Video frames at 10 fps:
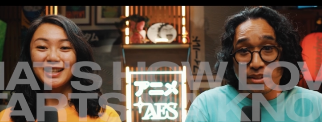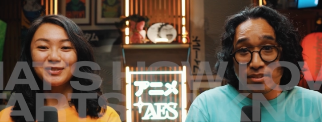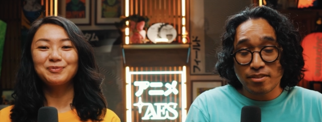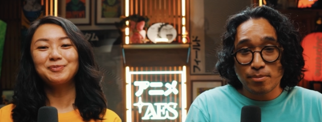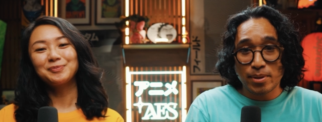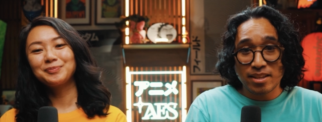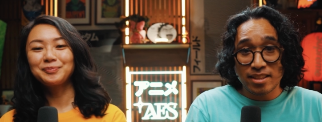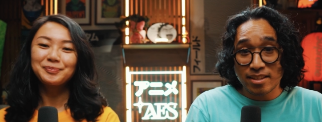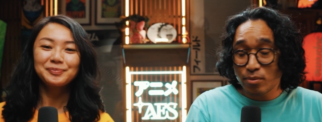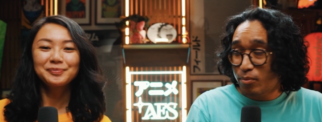Speaker 1: been anticipating
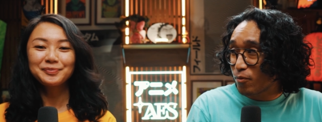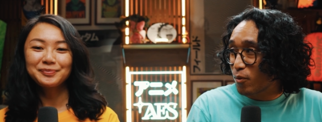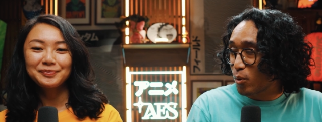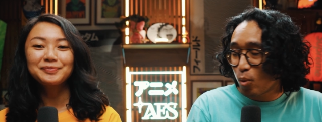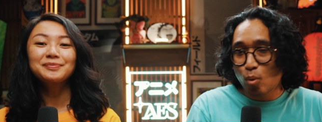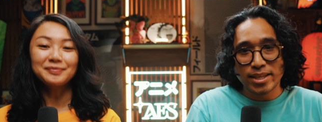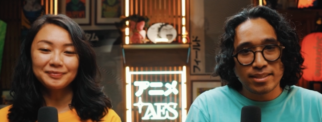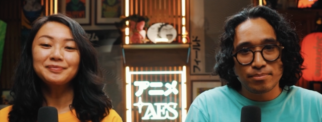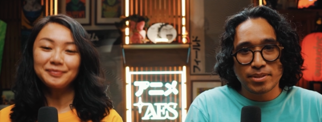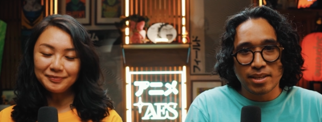this one for quite
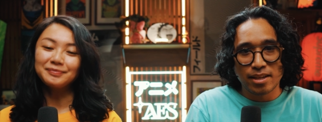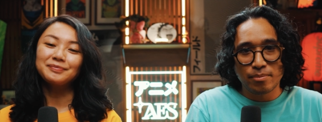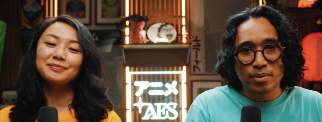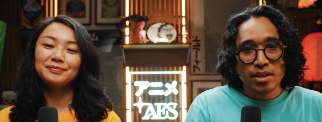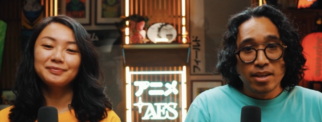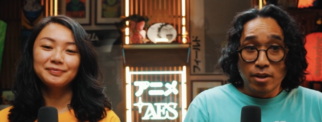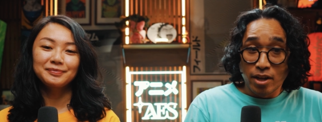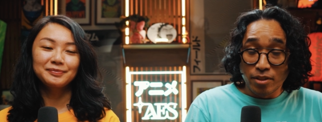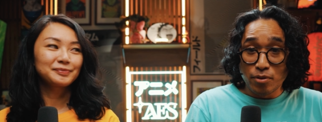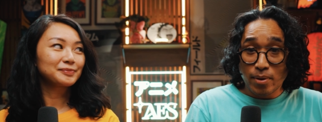some mm. time. Mm. A
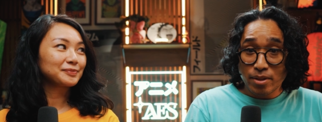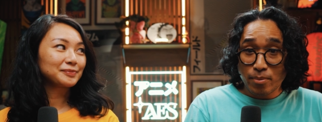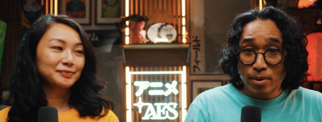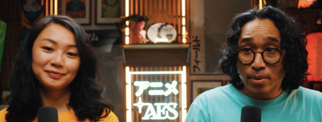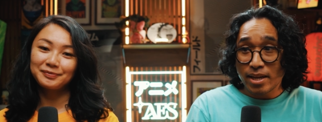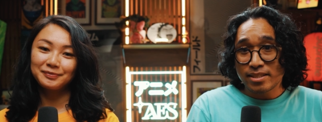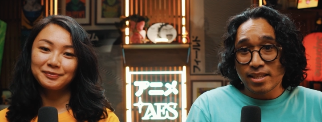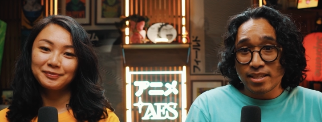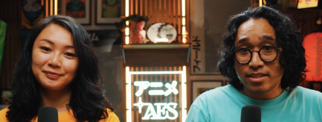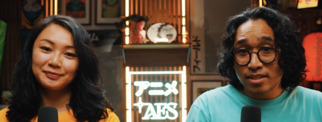new anime by
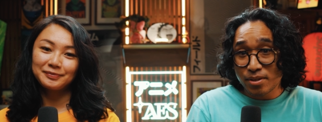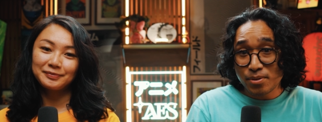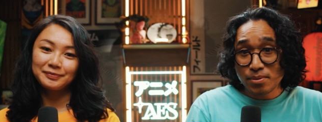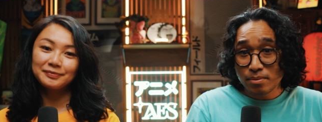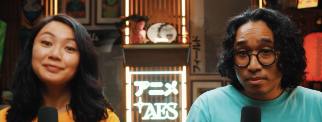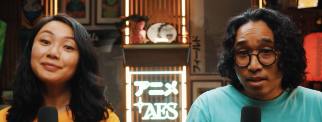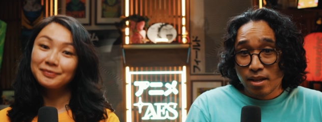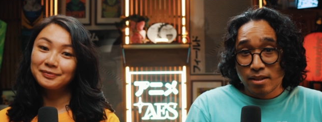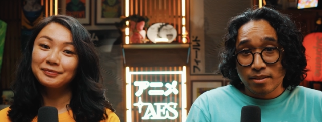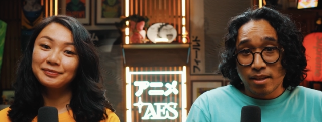Science Saru
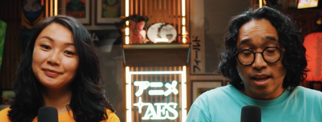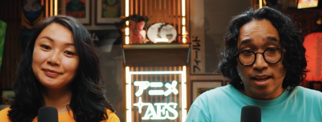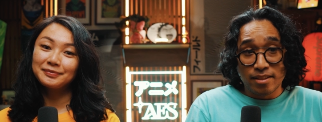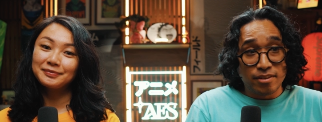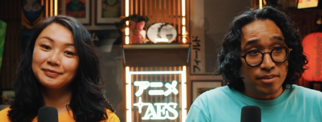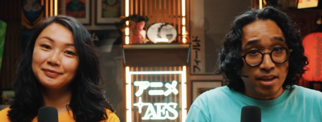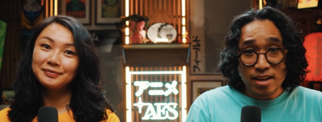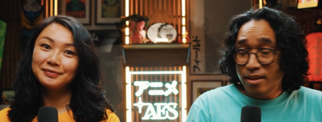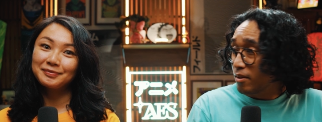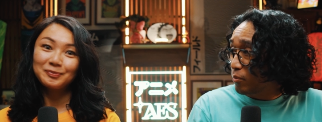and yeah,
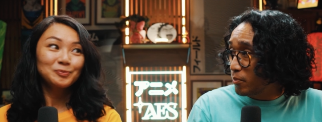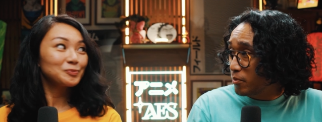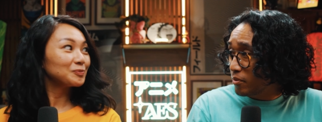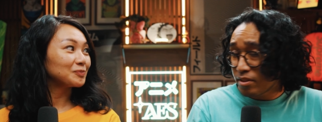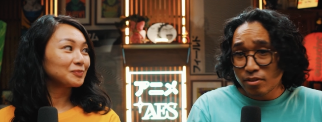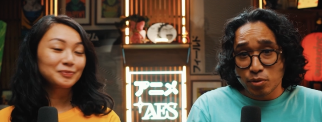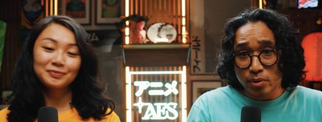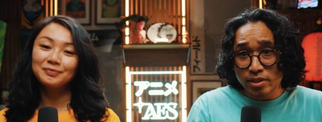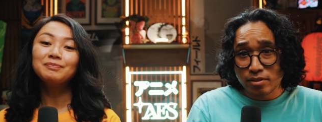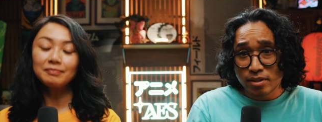we saw the
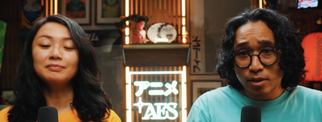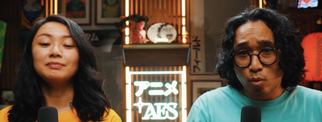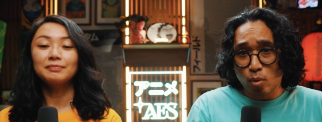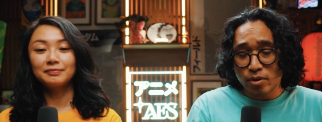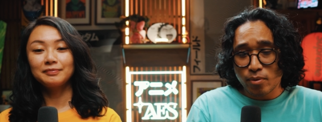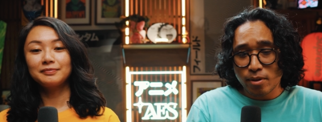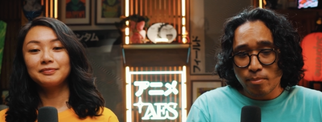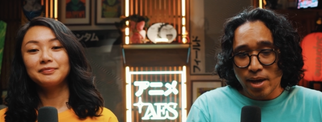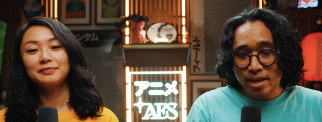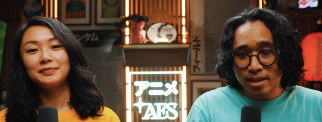trailer mm. like quite a while
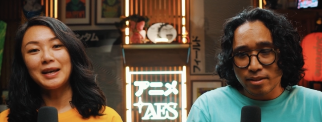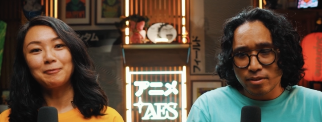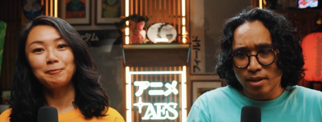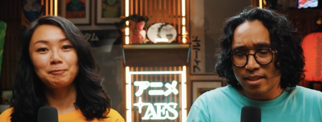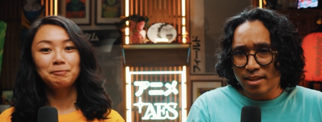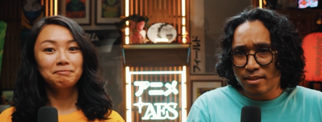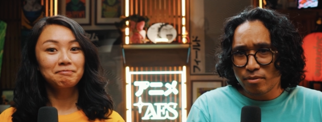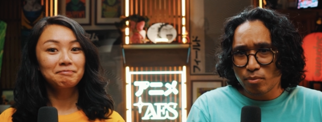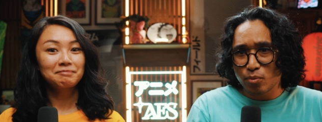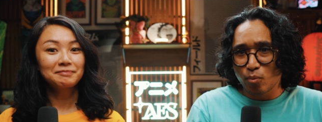back, yeah. and I think this
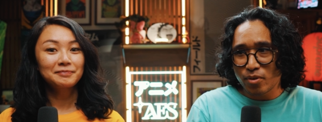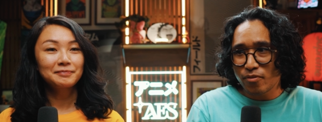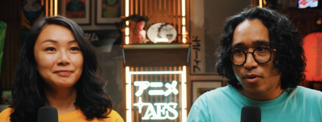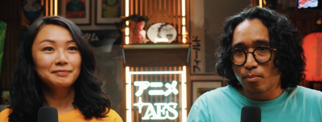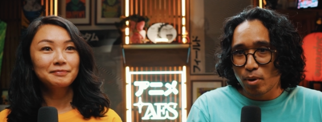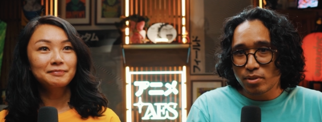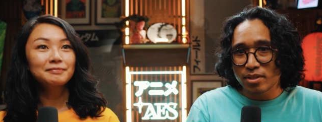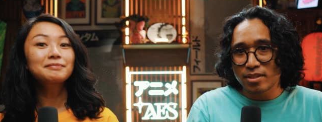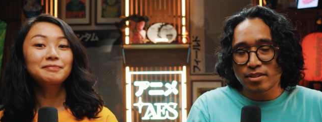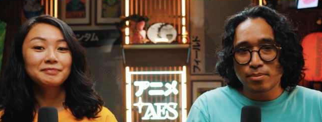was one of our most
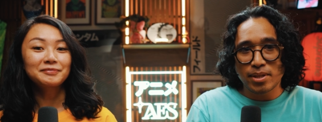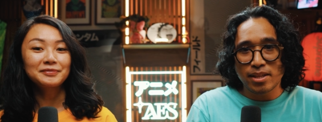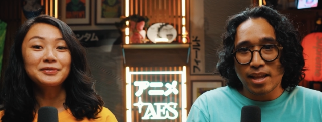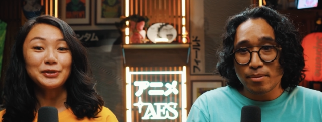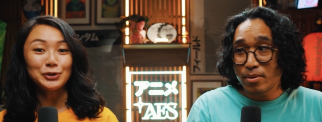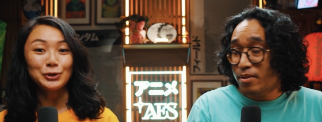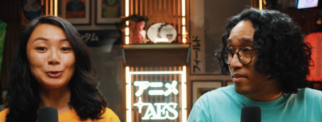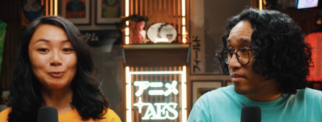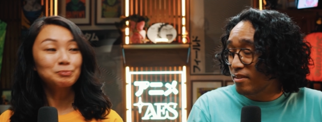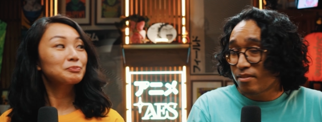anticipated anime sure. of the
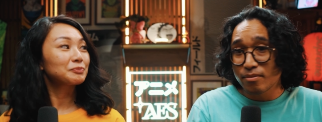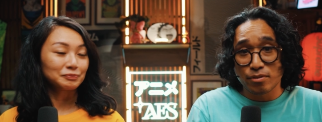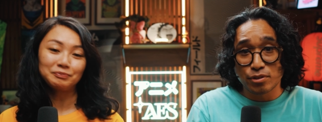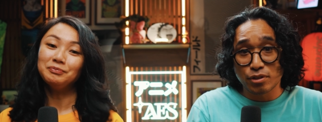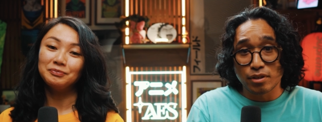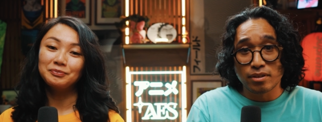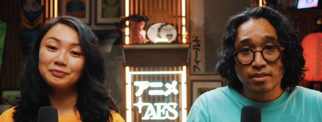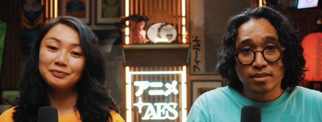season for mm-hmm. sure.